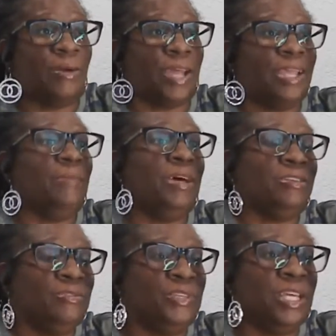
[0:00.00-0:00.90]
Okay, give me
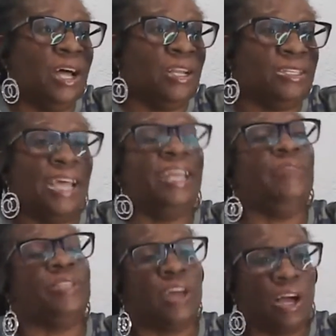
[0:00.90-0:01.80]
$150. Now,
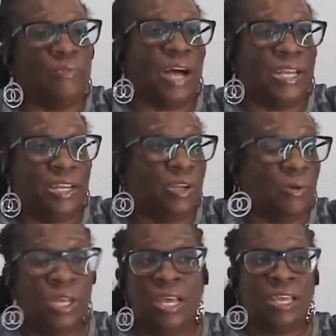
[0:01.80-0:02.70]
any photographer out there
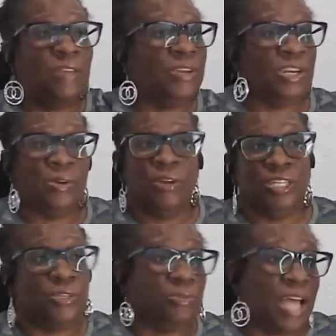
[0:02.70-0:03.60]
know, even in the
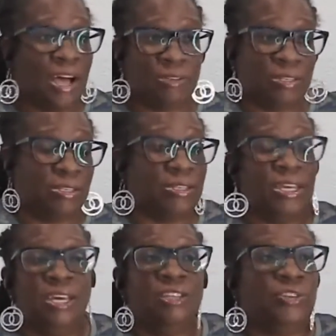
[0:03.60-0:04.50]
early 2000s,